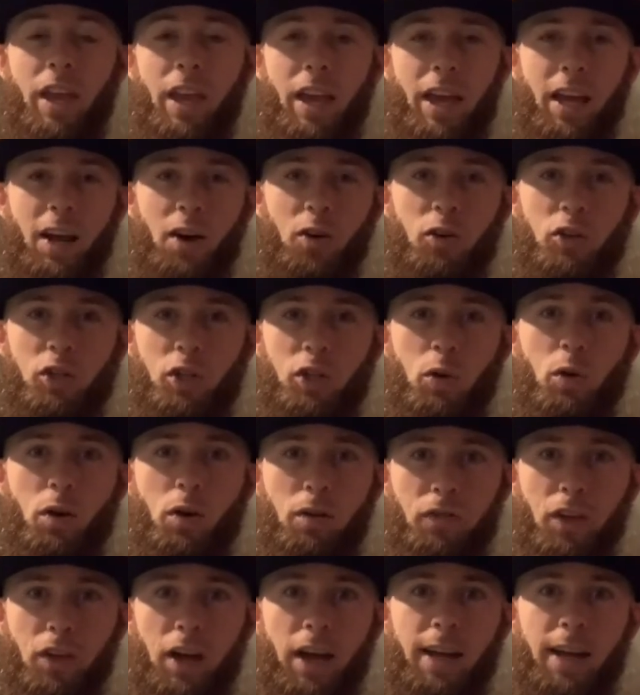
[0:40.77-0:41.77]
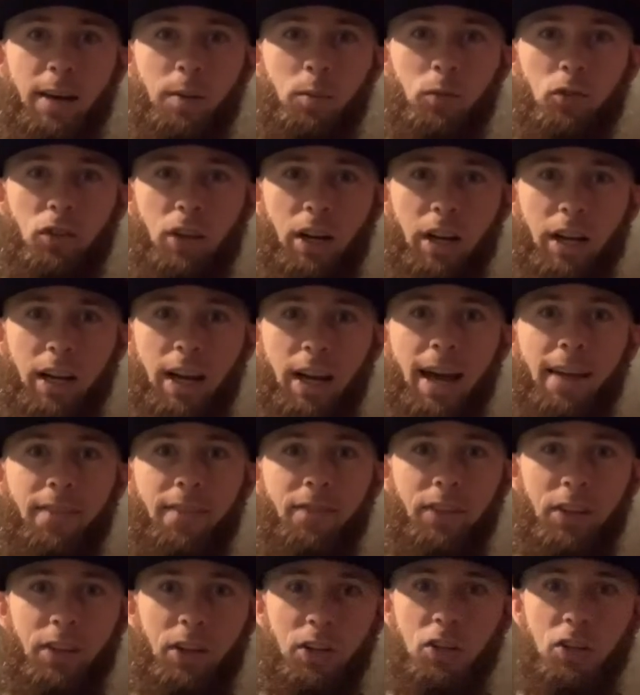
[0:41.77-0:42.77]
And I'll show off the items that I got
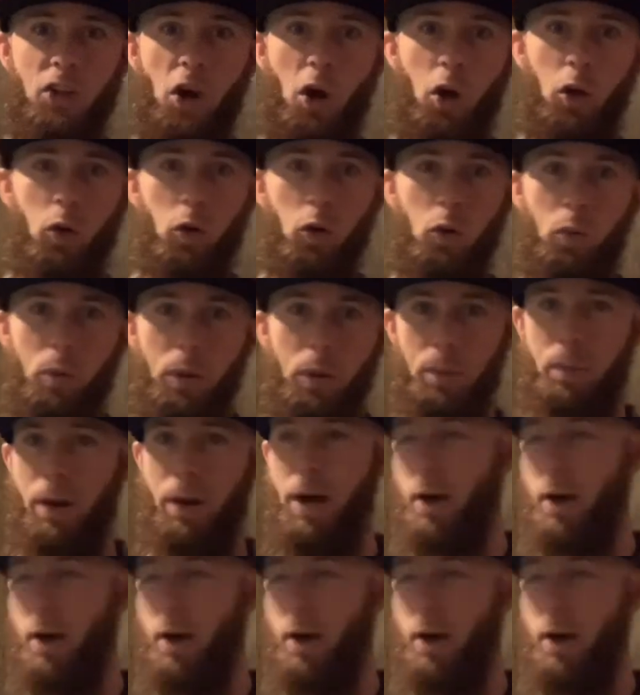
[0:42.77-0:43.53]
and then talk a little bit about